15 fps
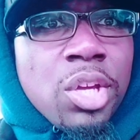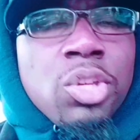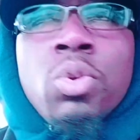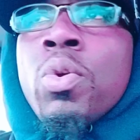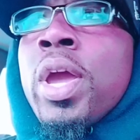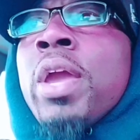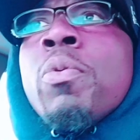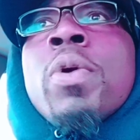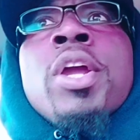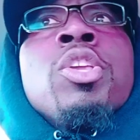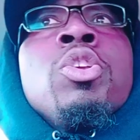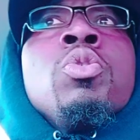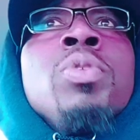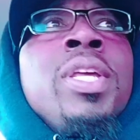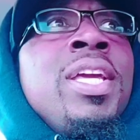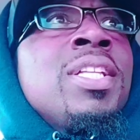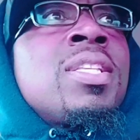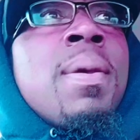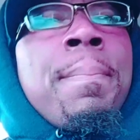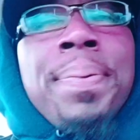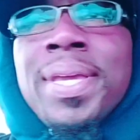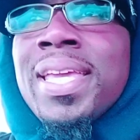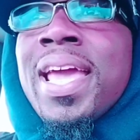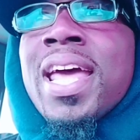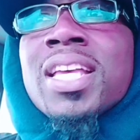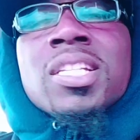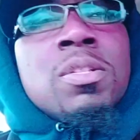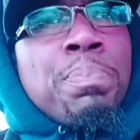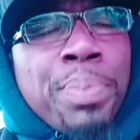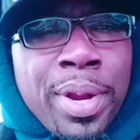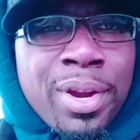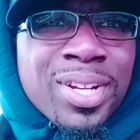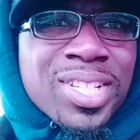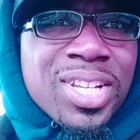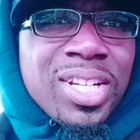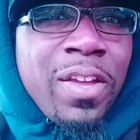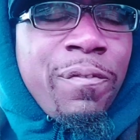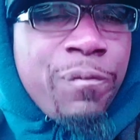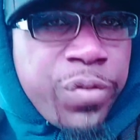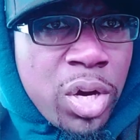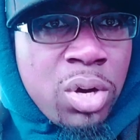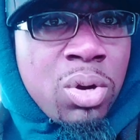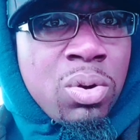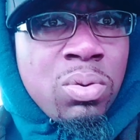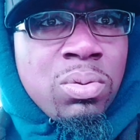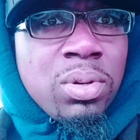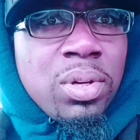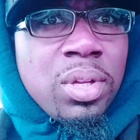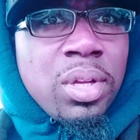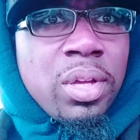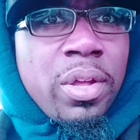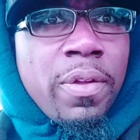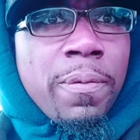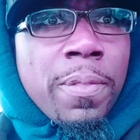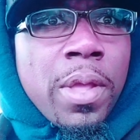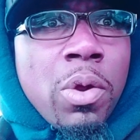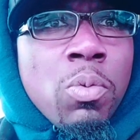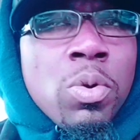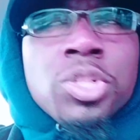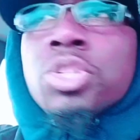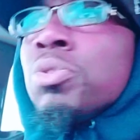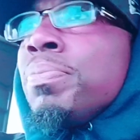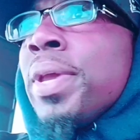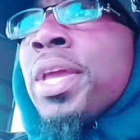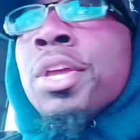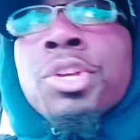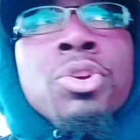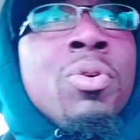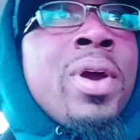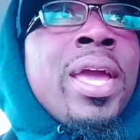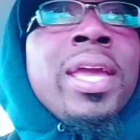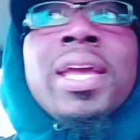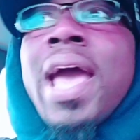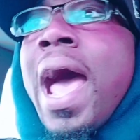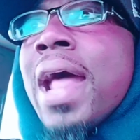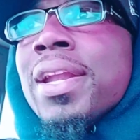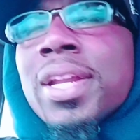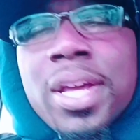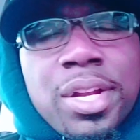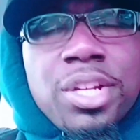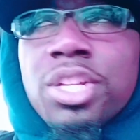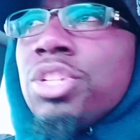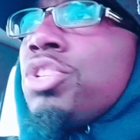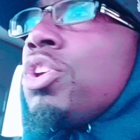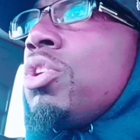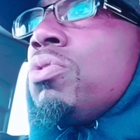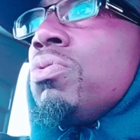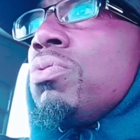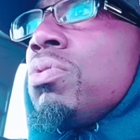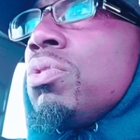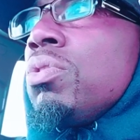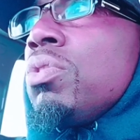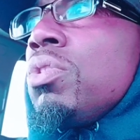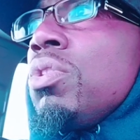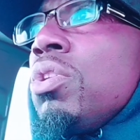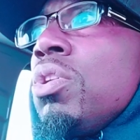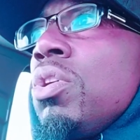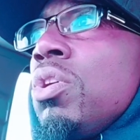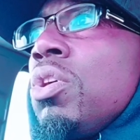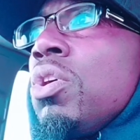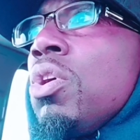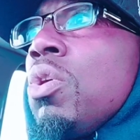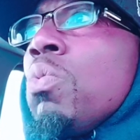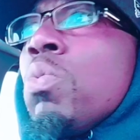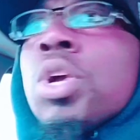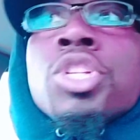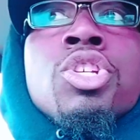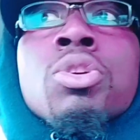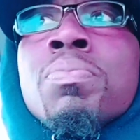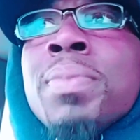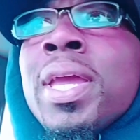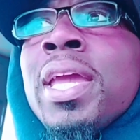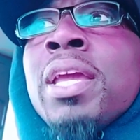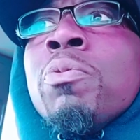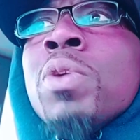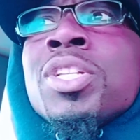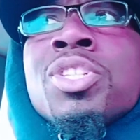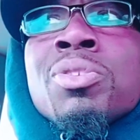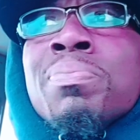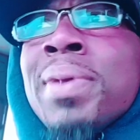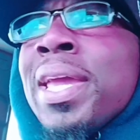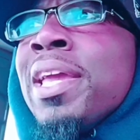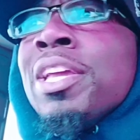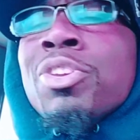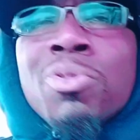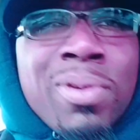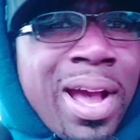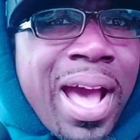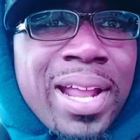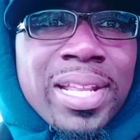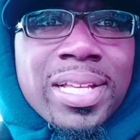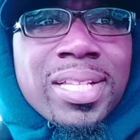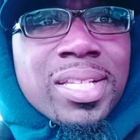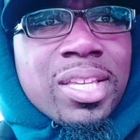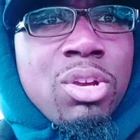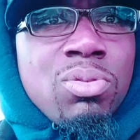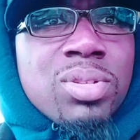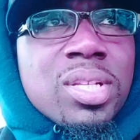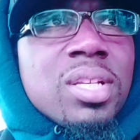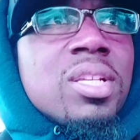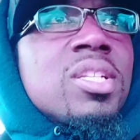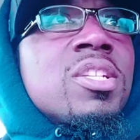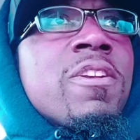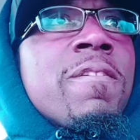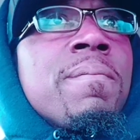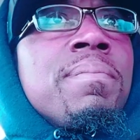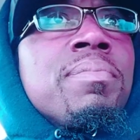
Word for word: You ain't where you need to be at spiritually, fool. What you mean you ain't got nothing to do? What you mean? What you mean you got excuses?